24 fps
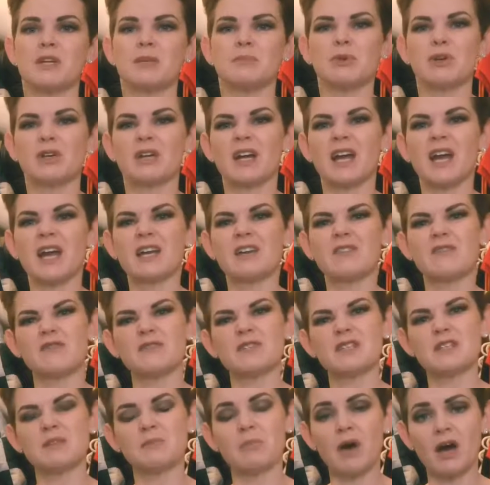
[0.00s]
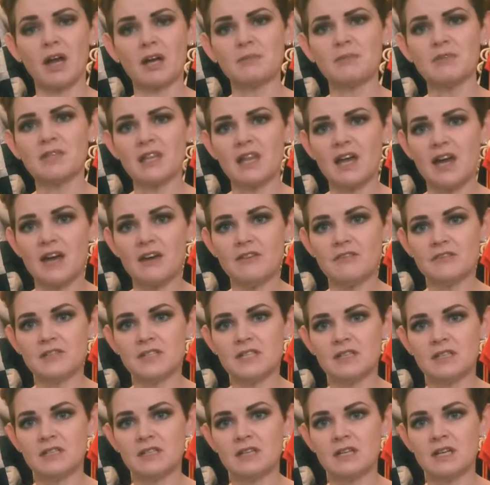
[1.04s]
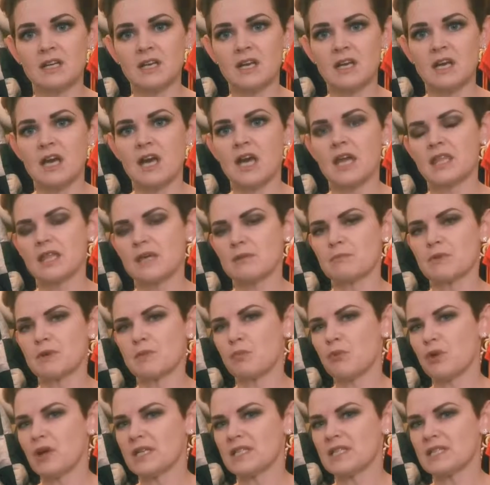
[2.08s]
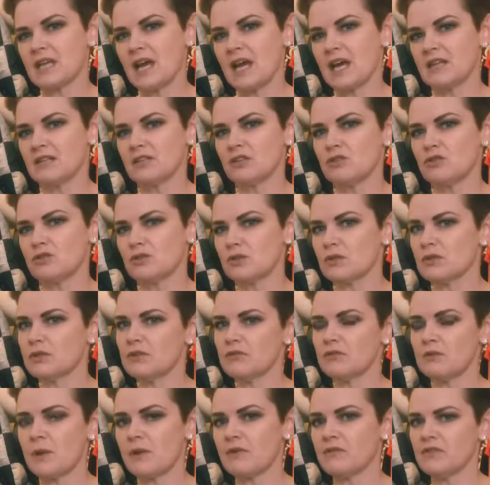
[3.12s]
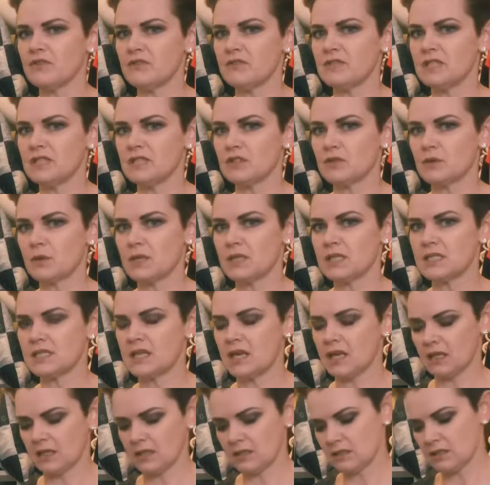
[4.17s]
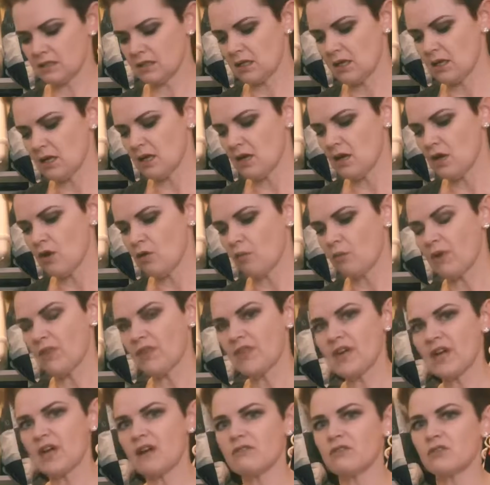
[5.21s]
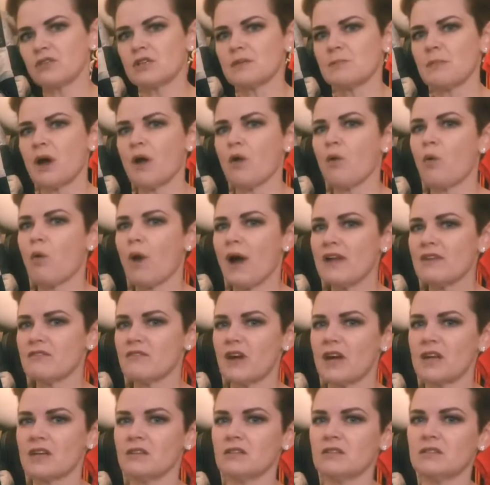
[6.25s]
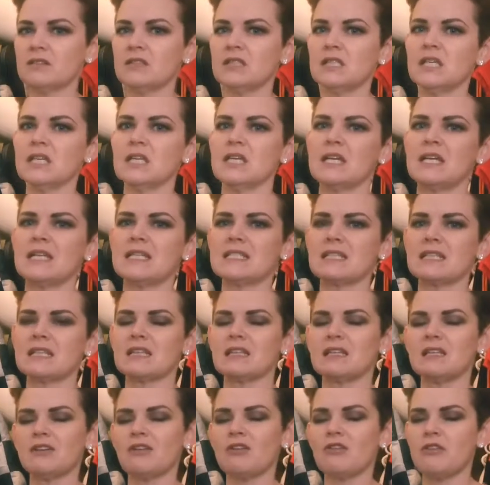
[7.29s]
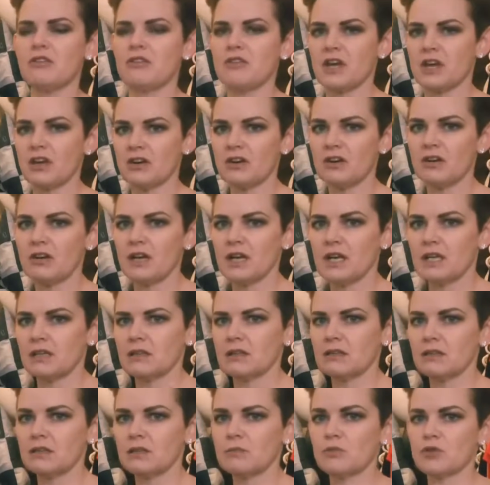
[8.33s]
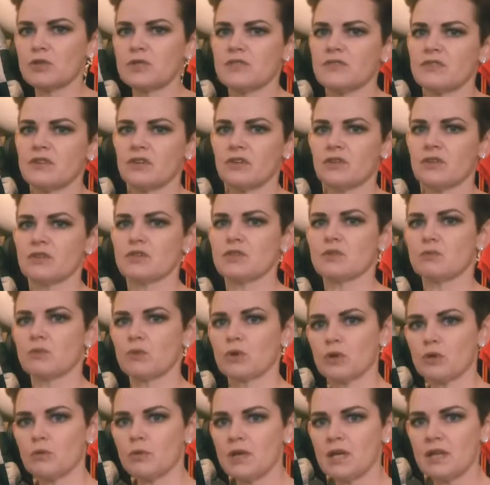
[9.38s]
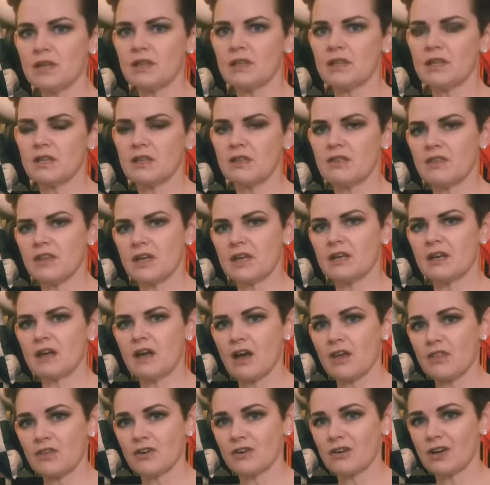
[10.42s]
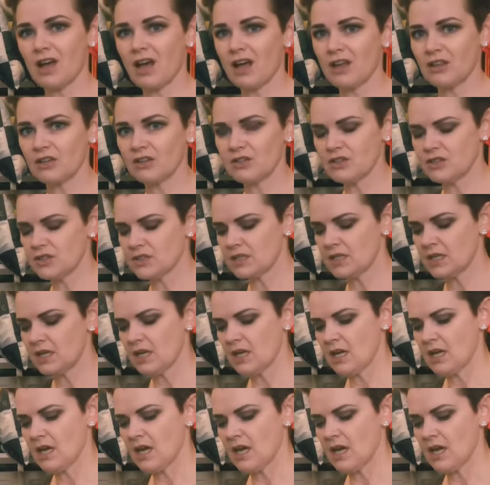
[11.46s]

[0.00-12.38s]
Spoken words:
gonna put it kind of to the bottom and left, and then I'm gonna press that, usually for about 15 to 20 seconds. One thing I've learned about white vinyl, it's a little thicker and a little more difficult to work with than other colors.